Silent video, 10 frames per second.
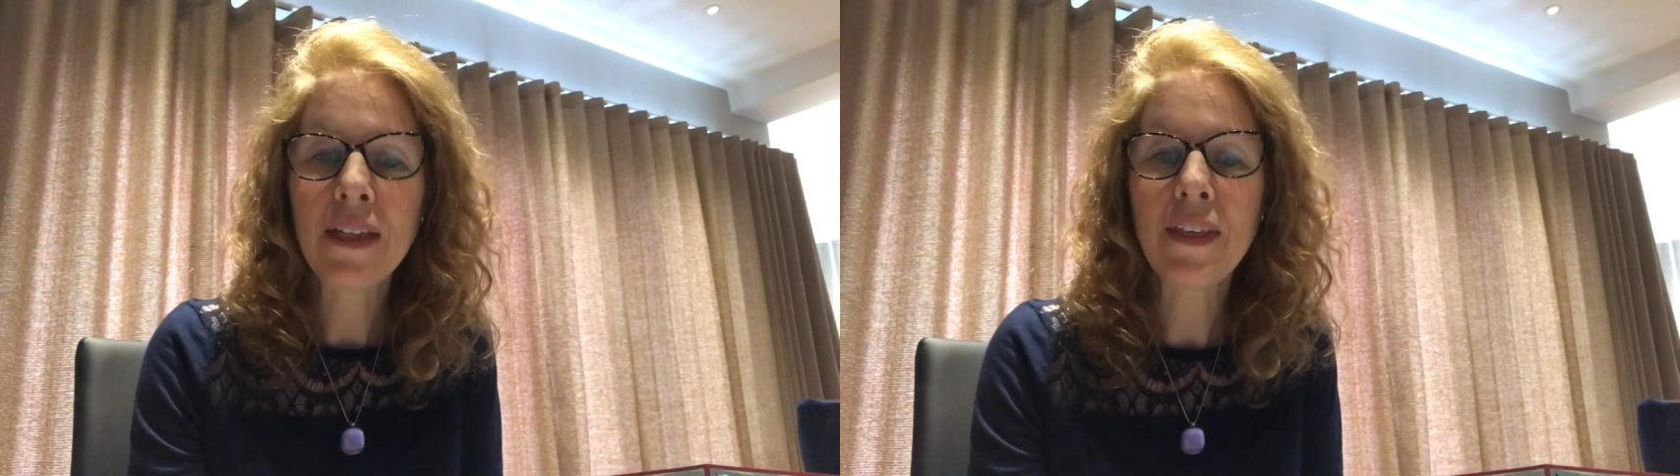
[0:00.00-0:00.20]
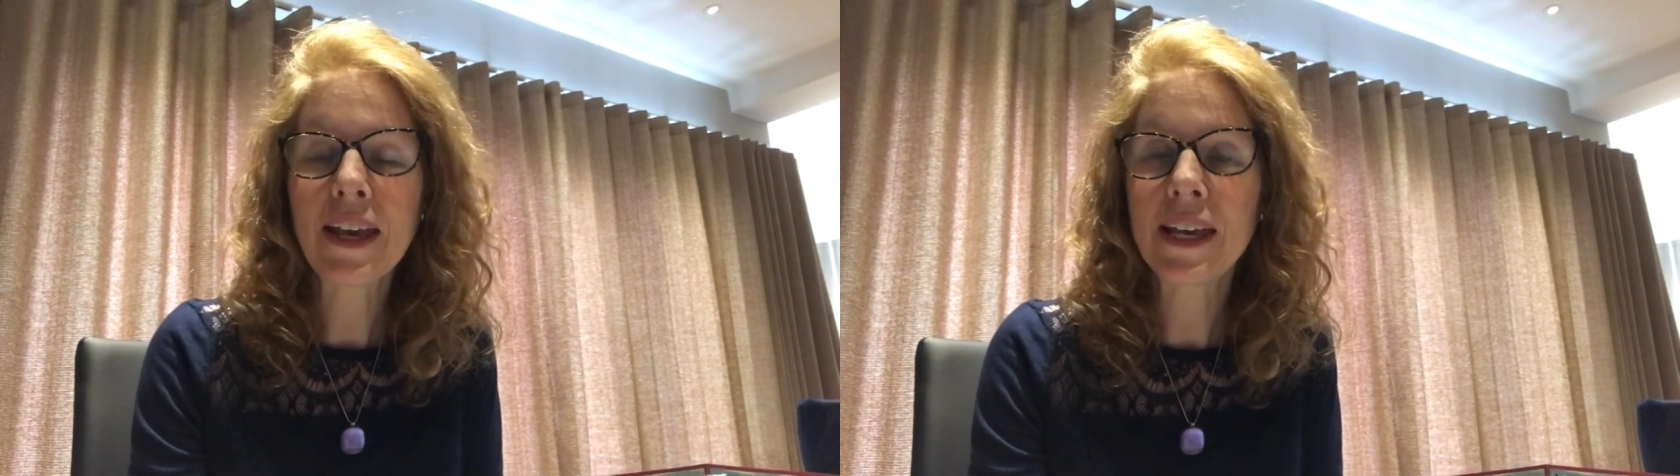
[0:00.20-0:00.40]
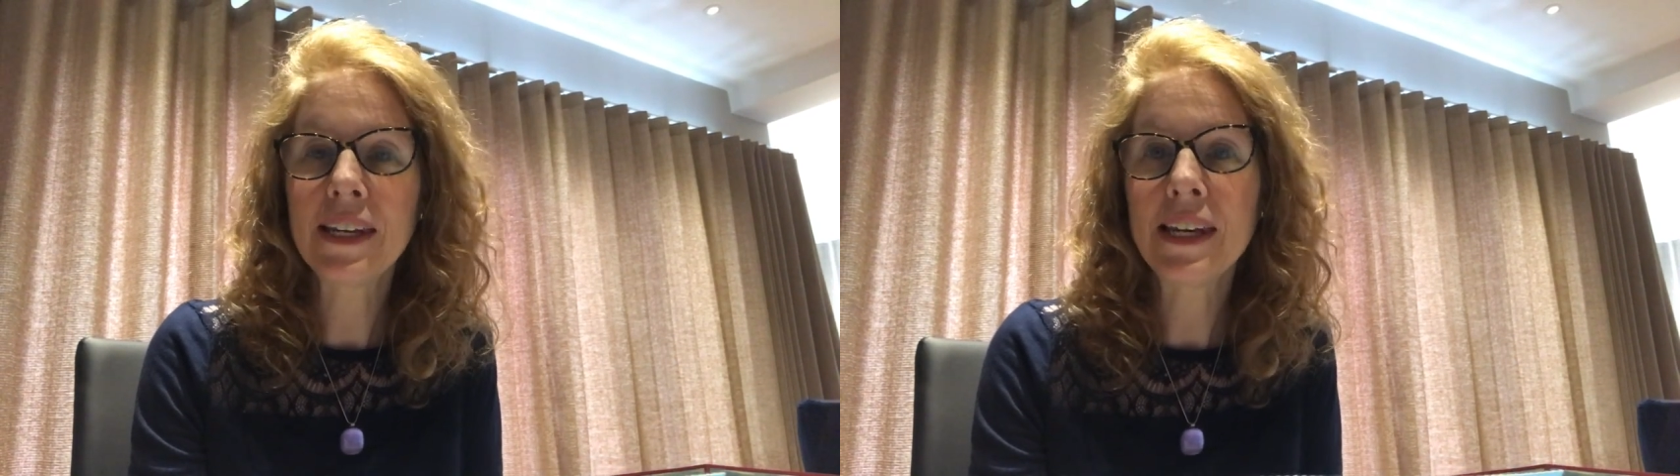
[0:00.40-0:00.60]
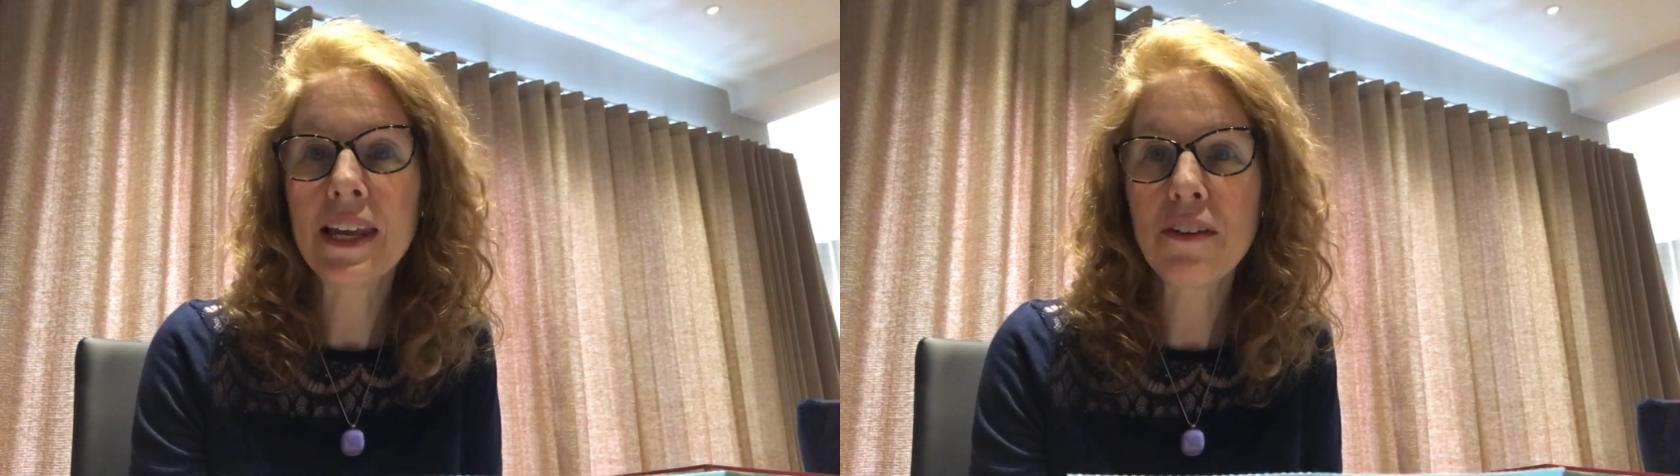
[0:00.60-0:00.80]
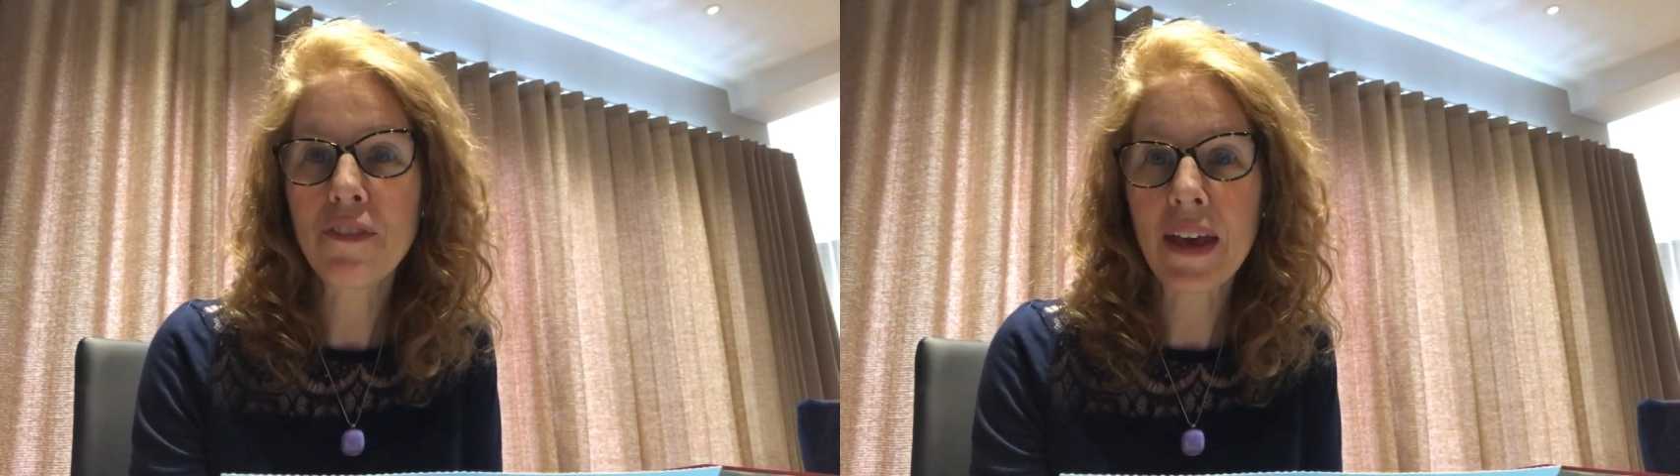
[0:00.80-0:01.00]
They can
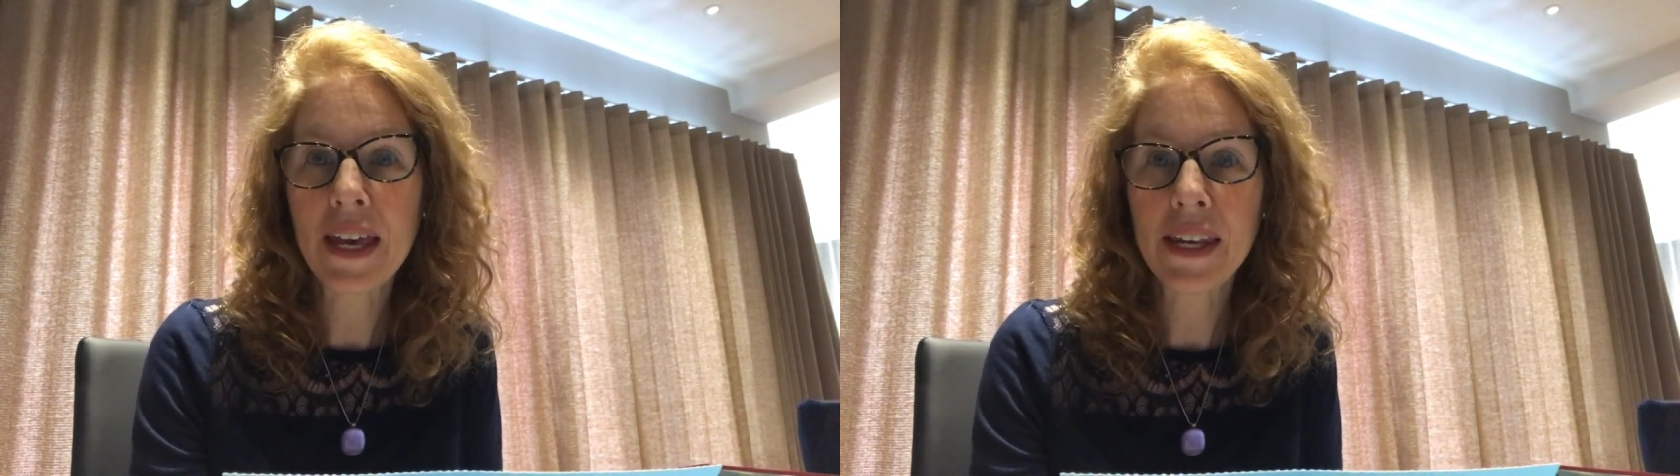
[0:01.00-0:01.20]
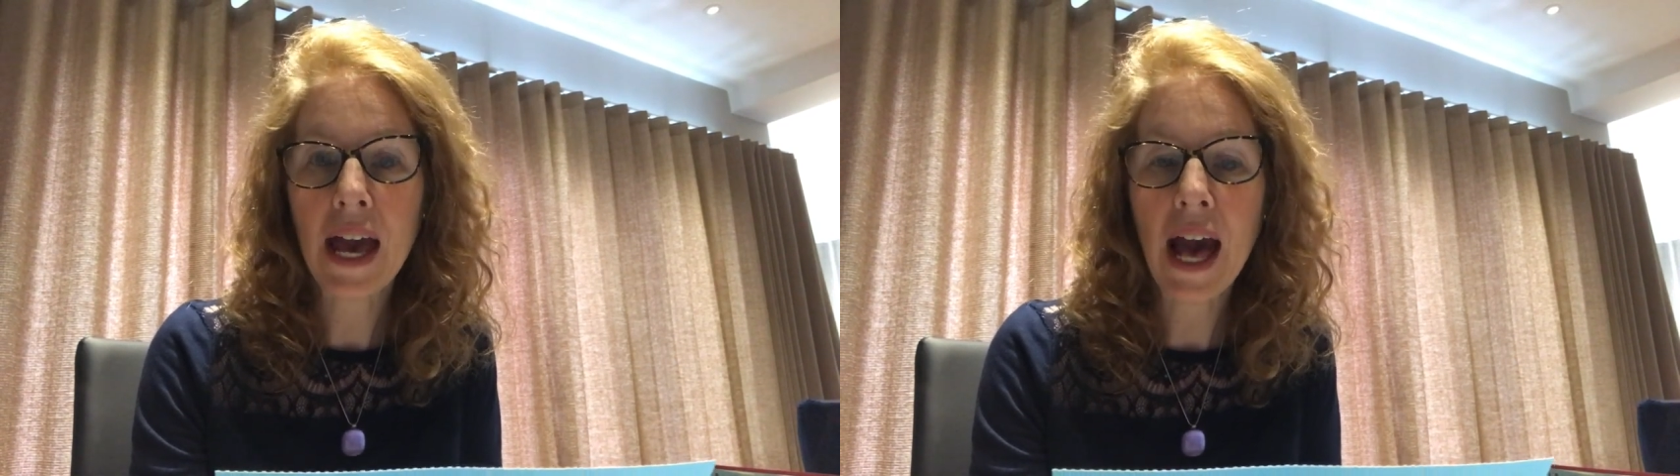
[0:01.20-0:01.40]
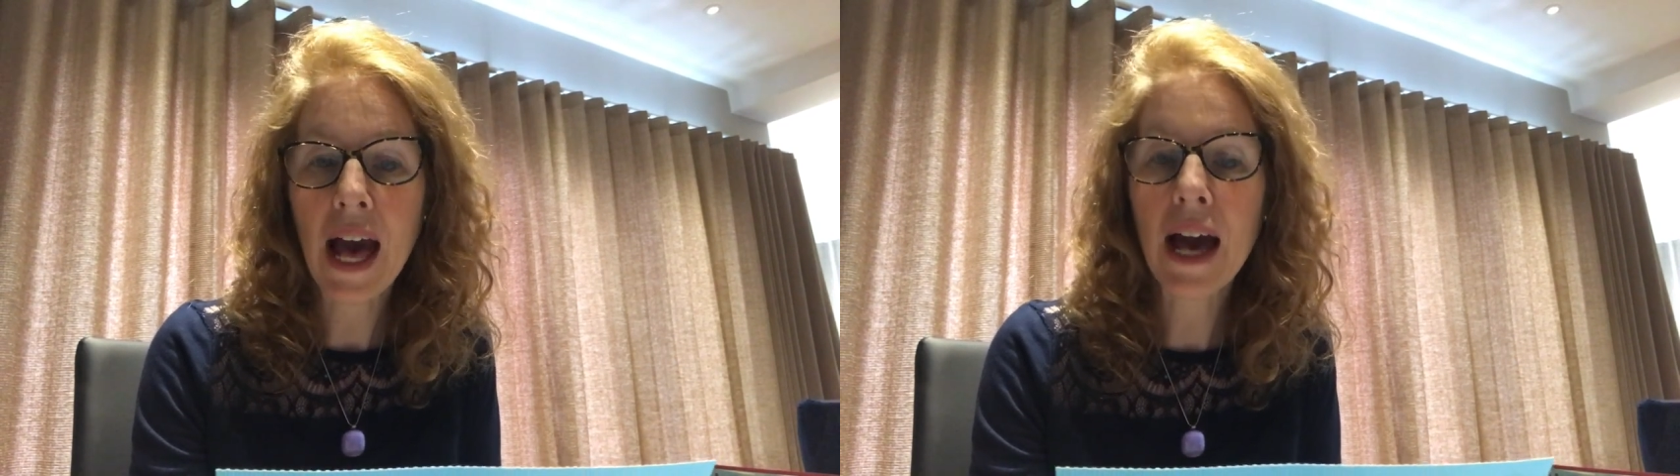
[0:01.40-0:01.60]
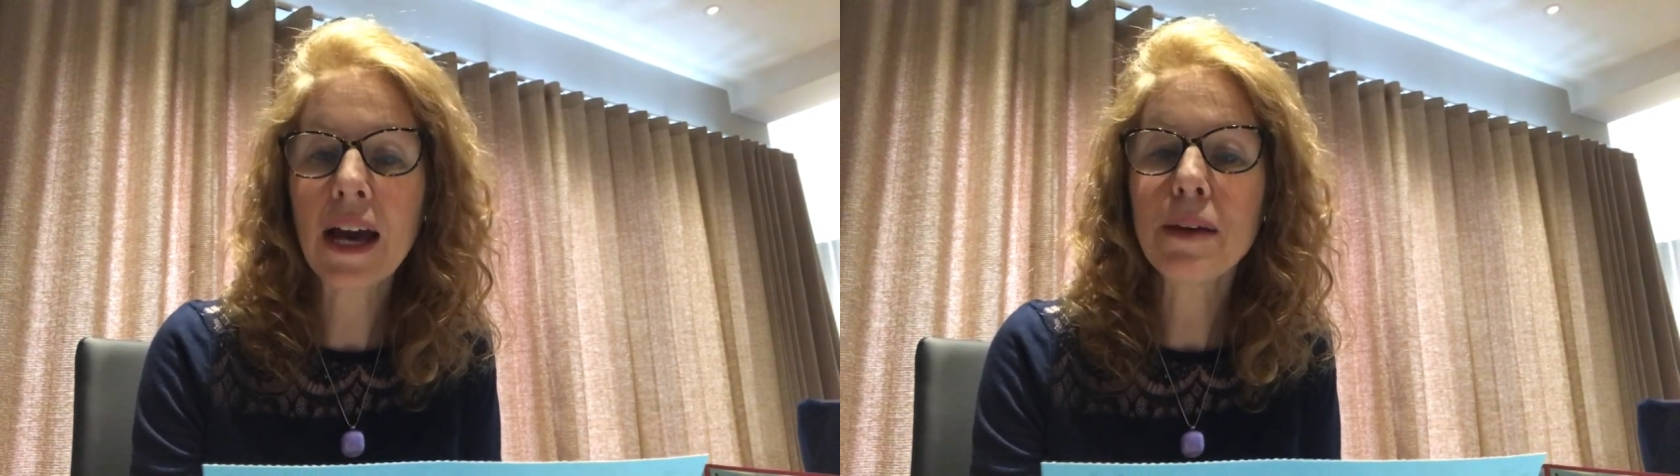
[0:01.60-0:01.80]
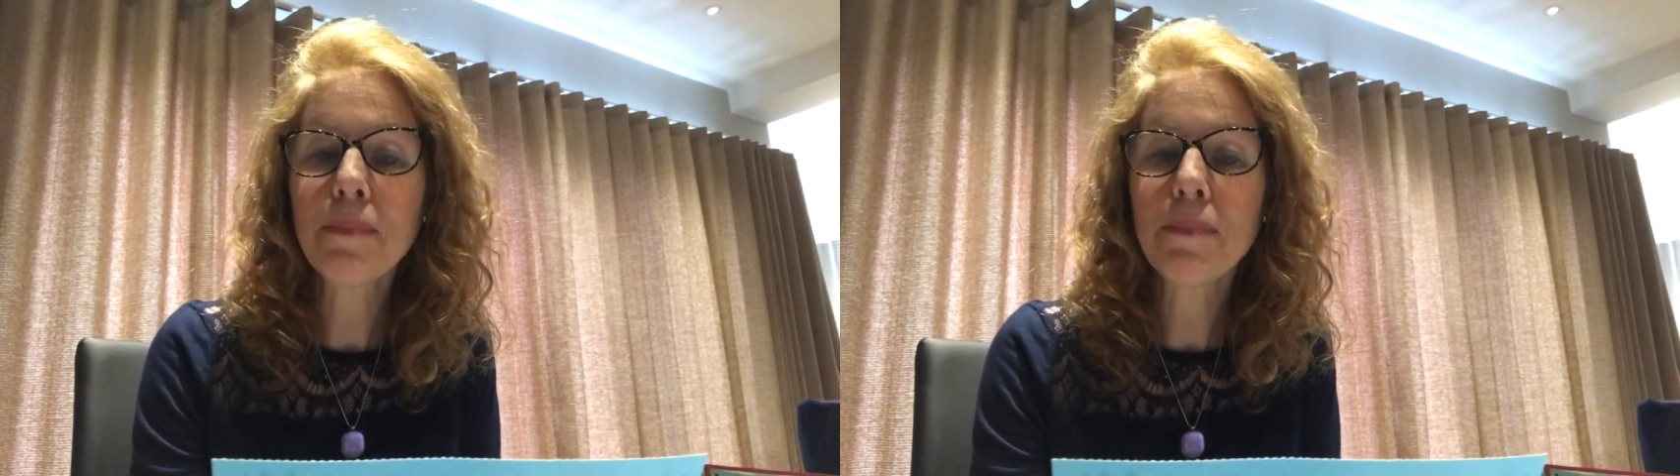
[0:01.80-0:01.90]
live in high